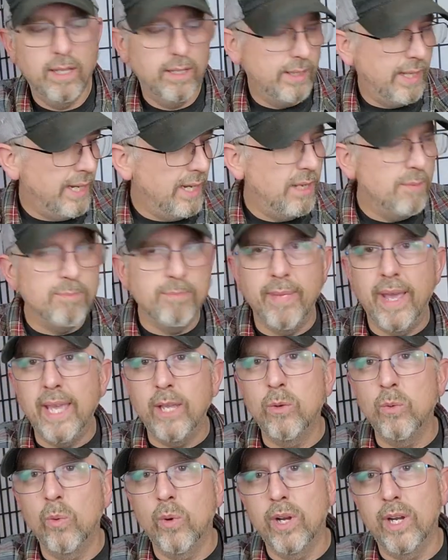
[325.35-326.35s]
They didn't
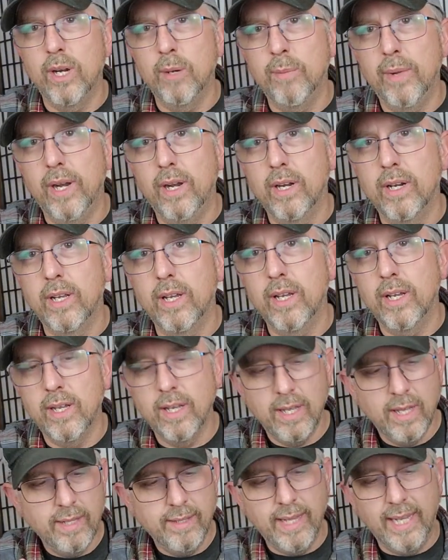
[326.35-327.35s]
make one in America.
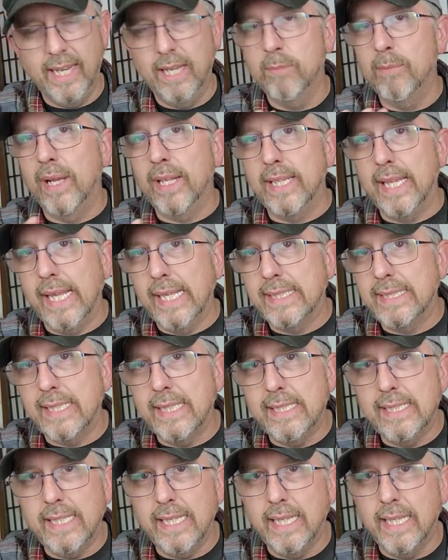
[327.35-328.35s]
They didn't make the
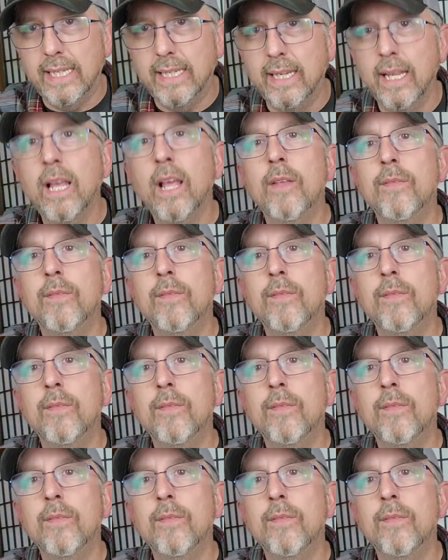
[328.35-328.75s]
SC10.